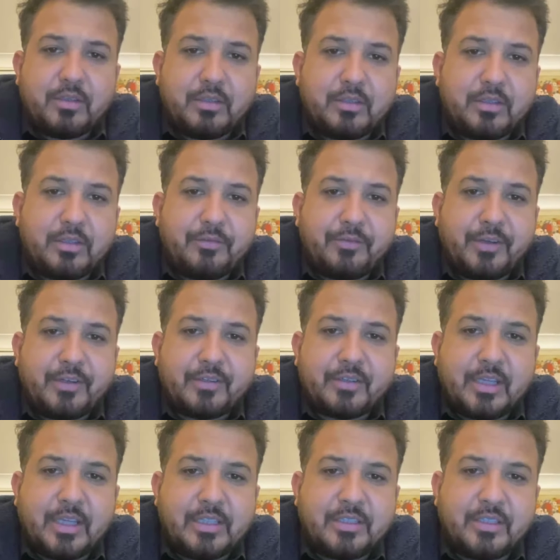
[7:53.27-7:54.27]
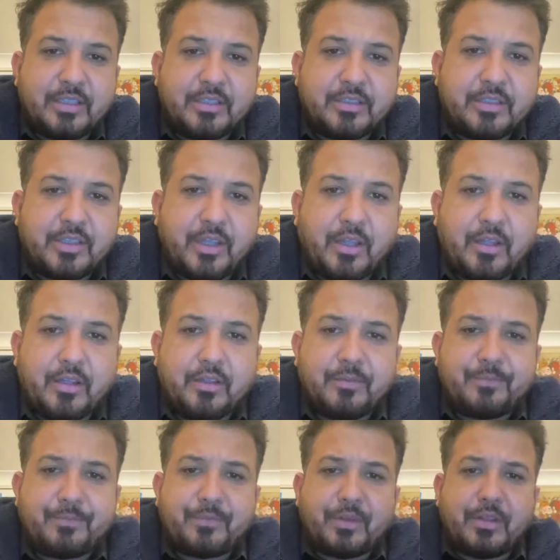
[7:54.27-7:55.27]
different cases
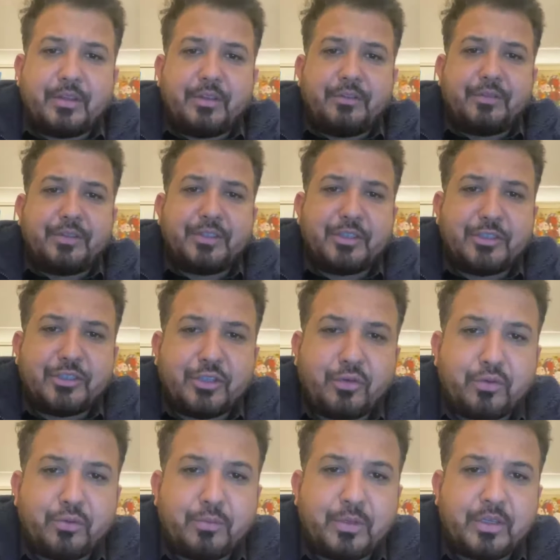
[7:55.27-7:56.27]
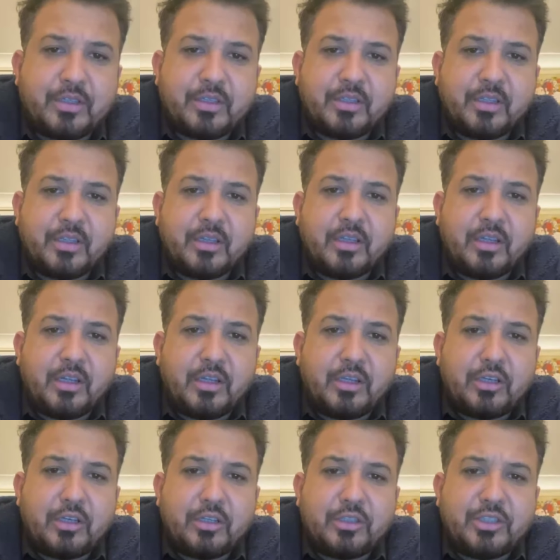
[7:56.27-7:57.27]
which are shown, but the
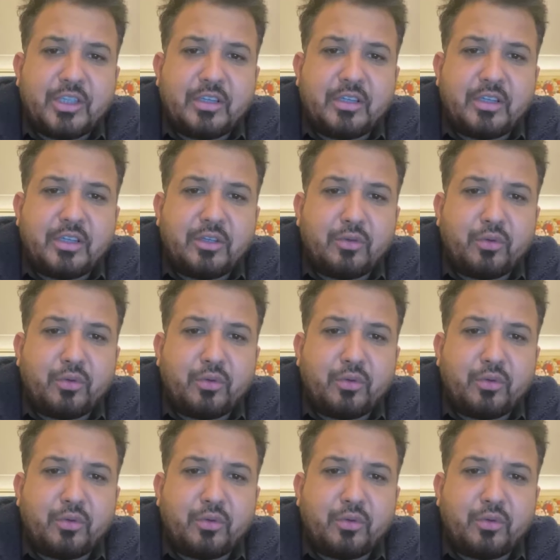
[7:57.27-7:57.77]
general